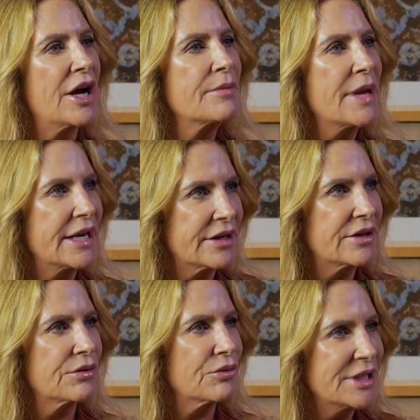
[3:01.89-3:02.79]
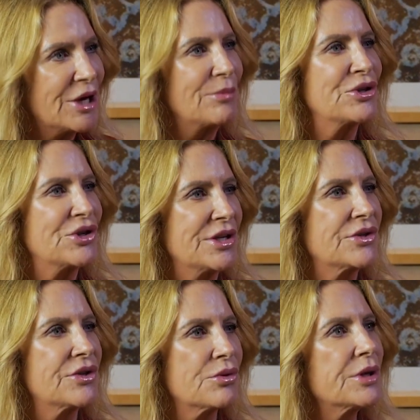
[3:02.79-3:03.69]
automated retail
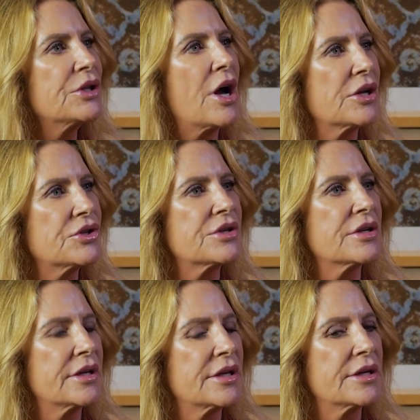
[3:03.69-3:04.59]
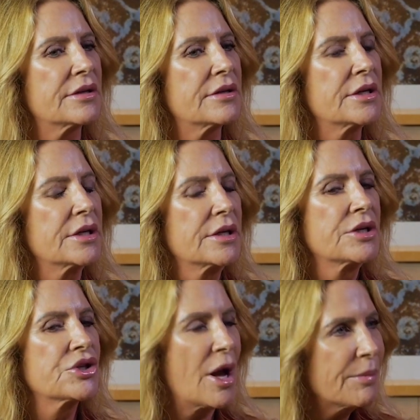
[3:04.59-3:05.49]
machines that we launched in
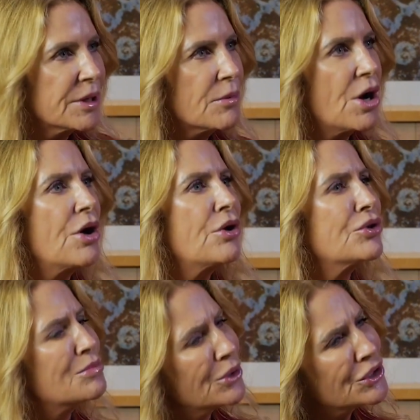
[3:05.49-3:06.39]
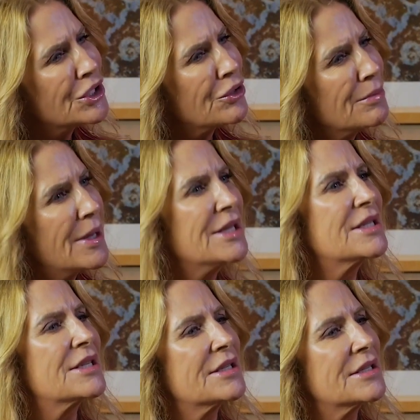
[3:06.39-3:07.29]
shopping malls, military
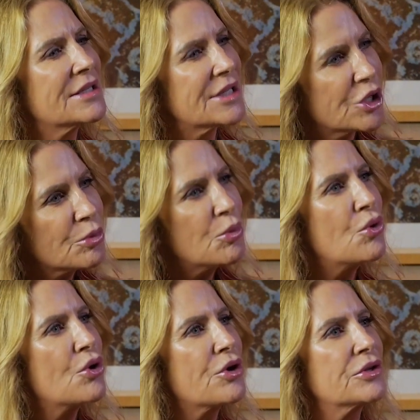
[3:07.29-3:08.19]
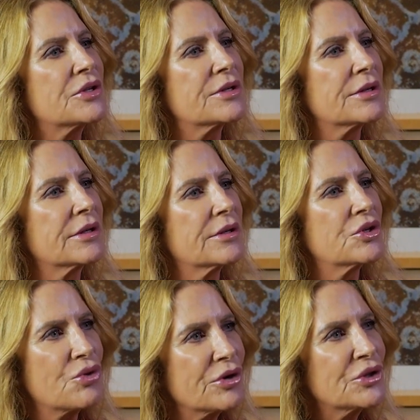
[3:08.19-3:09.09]
bases, airports,
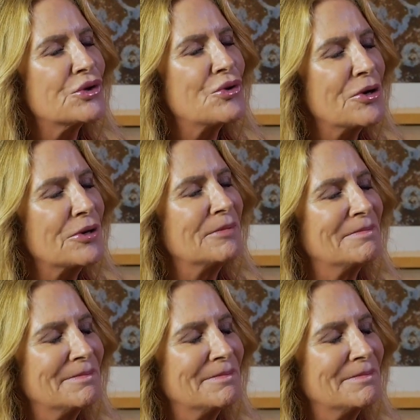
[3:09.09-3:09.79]
store in store.